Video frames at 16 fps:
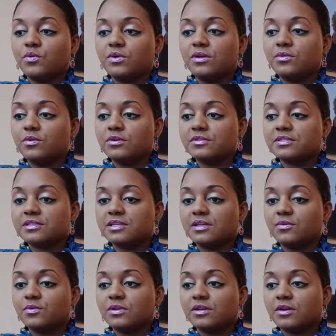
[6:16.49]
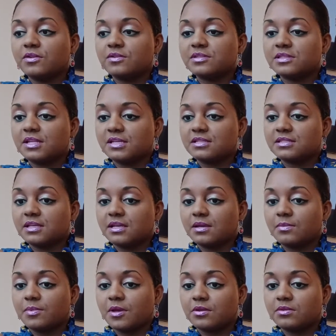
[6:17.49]
we will see what else they say
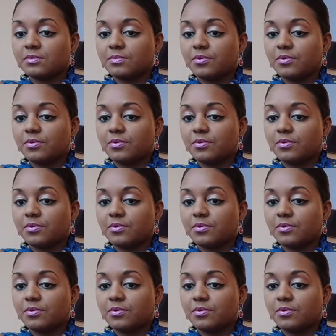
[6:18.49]
about the